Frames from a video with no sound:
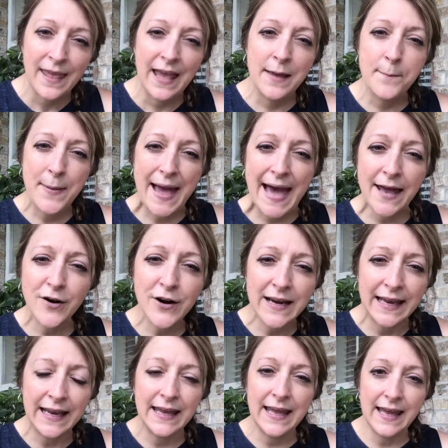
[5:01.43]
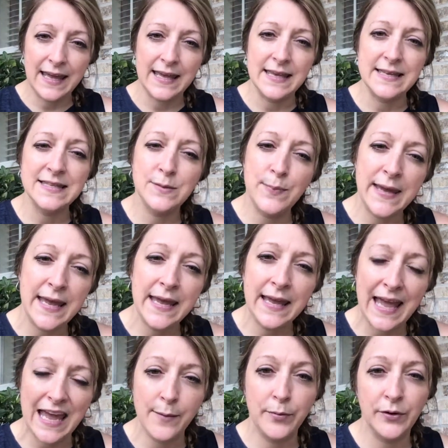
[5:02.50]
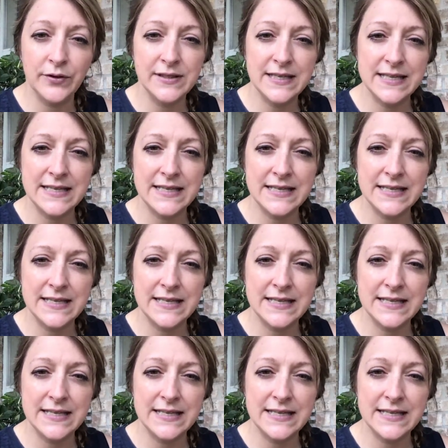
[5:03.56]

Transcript: And patterning is being able to